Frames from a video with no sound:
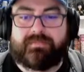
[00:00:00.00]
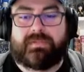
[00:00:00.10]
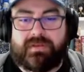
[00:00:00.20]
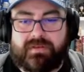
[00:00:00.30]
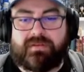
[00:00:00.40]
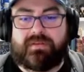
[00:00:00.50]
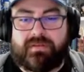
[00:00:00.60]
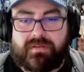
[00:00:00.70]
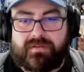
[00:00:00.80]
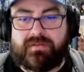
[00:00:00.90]

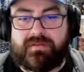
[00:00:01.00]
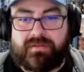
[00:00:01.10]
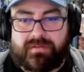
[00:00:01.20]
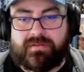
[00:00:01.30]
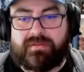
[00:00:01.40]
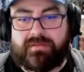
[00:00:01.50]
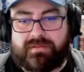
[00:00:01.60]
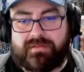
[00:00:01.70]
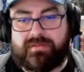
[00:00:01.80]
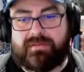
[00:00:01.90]

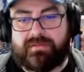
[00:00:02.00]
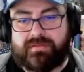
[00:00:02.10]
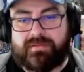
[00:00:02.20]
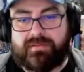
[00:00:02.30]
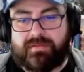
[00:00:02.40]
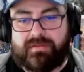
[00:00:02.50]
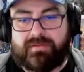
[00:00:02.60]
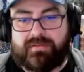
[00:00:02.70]
This person isn't speaking.